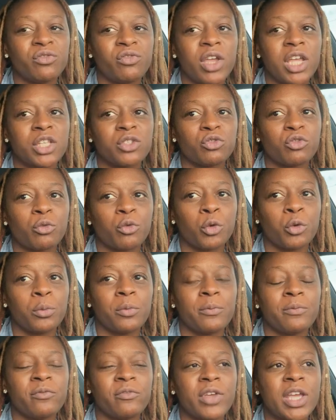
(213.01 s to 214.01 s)

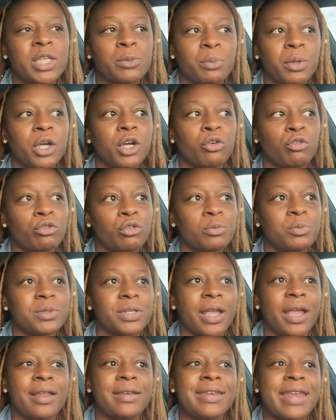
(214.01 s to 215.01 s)
Facebook groups,
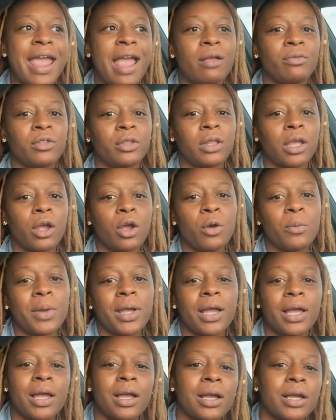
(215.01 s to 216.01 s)
and now they're like, oh
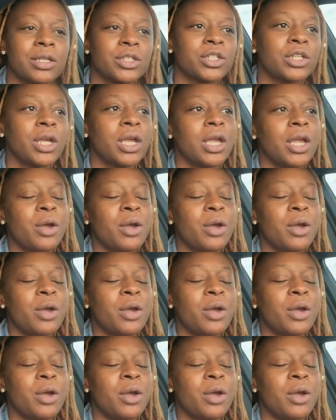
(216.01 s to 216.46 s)
my gosh,